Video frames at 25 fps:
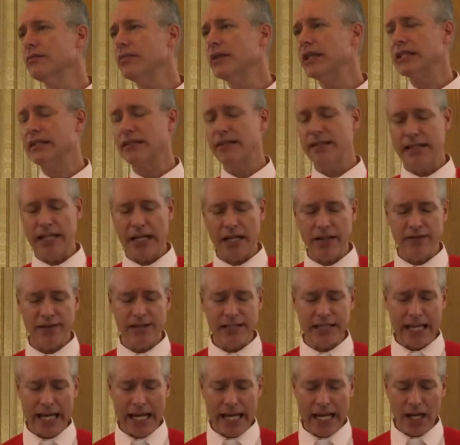but instead of
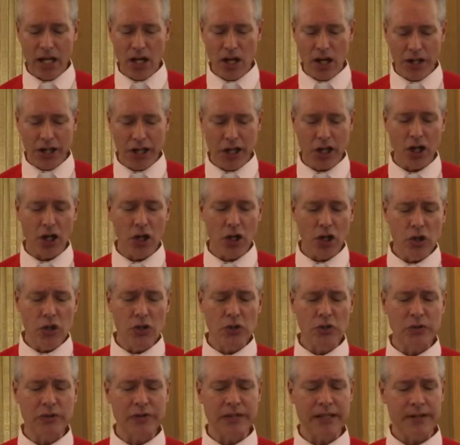staying on our
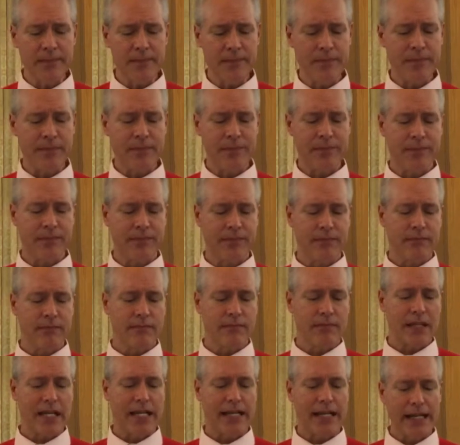own
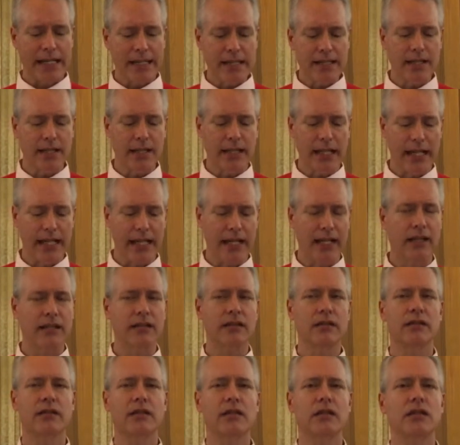and isolating,
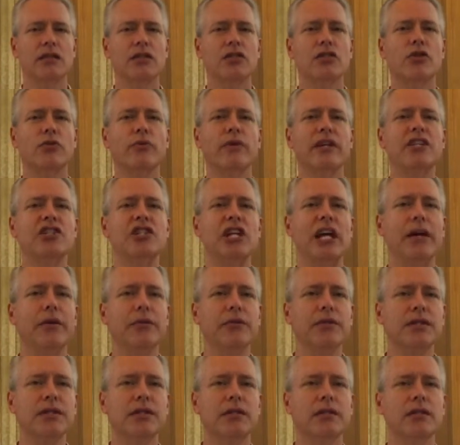to reach
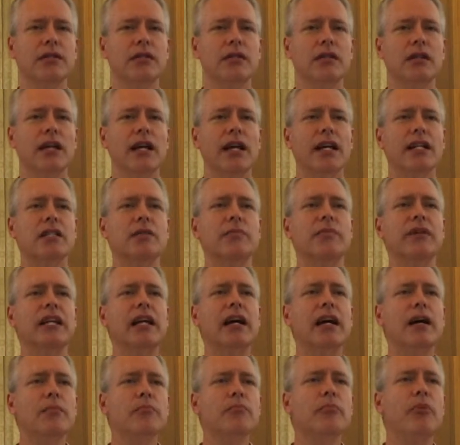out and to
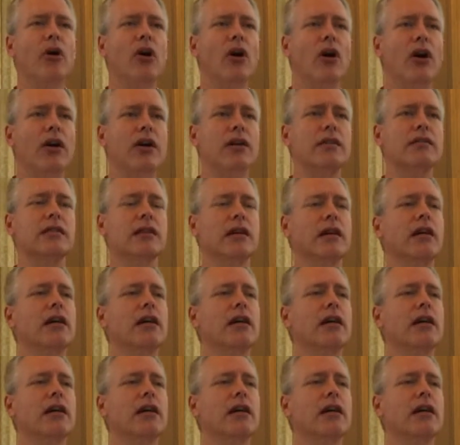become part